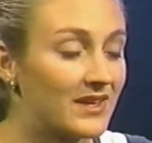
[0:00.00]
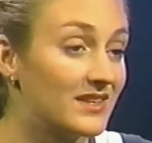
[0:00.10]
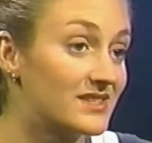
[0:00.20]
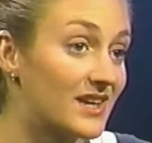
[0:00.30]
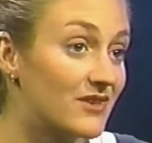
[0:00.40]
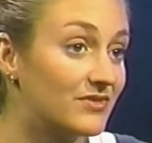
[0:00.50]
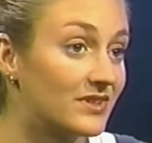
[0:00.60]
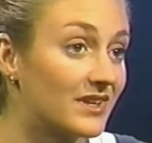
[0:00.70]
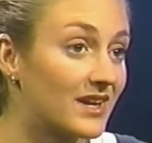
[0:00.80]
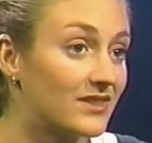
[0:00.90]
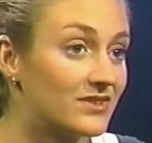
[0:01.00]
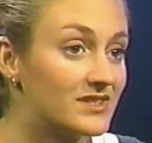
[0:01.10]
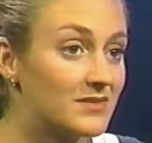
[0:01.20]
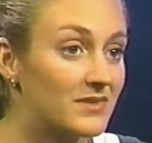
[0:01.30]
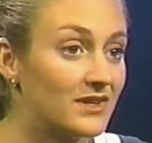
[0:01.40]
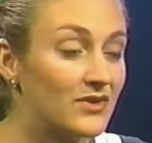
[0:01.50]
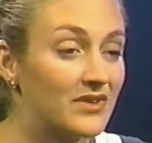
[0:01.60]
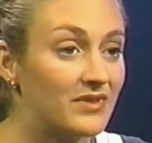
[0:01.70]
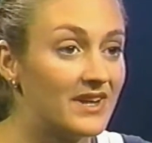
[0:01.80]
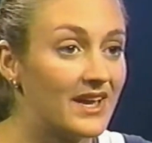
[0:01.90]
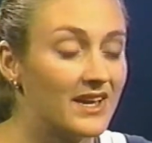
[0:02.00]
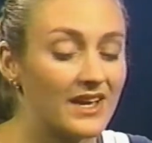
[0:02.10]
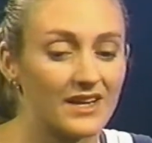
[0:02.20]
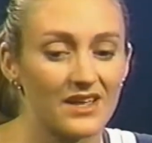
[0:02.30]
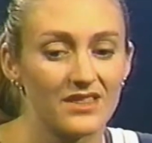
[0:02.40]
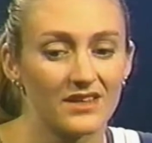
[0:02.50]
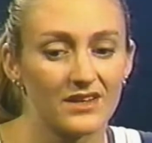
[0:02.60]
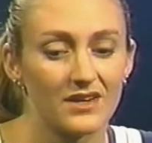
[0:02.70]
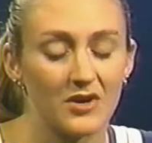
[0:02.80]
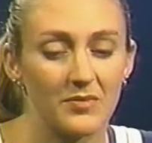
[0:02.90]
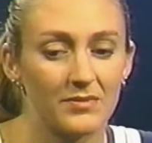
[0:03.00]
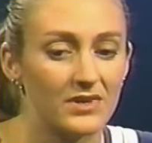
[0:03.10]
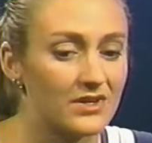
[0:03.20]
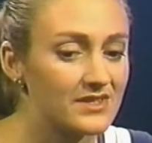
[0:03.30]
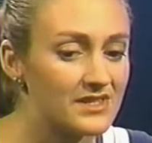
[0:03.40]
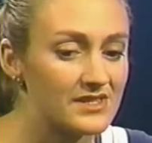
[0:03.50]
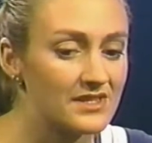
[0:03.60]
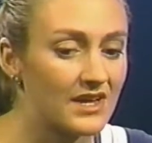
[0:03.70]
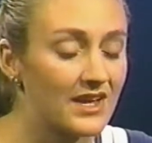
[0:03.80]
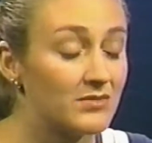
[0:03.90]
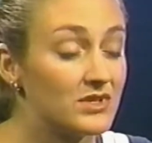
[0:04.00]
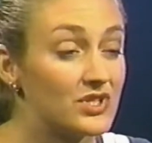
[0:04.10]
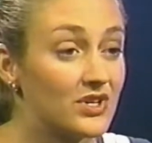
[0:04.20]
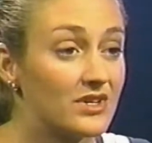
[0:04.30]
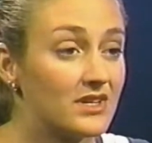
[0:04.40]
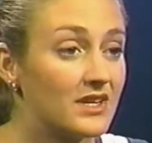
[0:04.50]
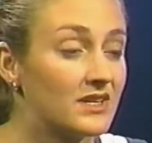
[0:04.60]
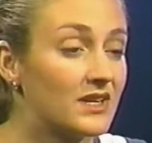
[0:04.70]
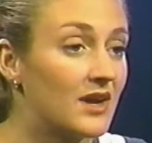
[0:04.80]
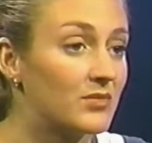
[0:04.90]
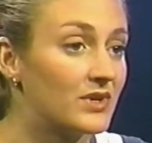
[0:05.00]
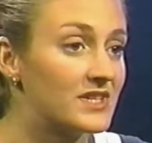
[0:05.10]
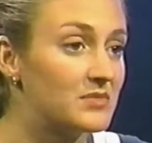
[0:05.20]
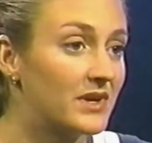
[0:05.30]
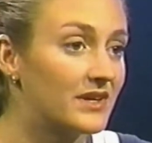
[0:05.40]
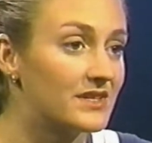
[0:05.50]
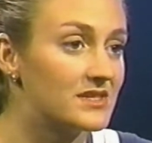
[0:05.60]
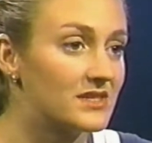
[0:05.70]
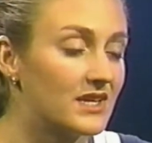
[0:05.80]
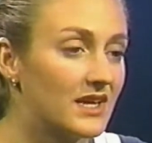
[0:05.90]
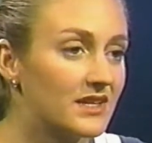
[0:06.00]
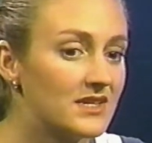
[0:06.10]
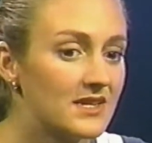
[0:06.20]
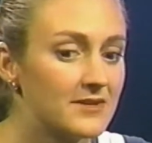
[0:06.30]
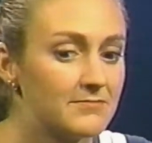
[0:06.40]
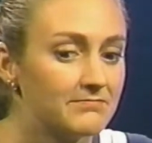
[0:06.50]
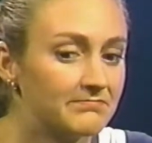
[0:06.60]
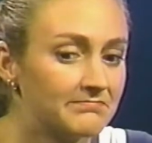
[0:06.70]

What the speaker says: At least I feel like I learn something new every day, and I think you know, since then I had matured and got more experience, and.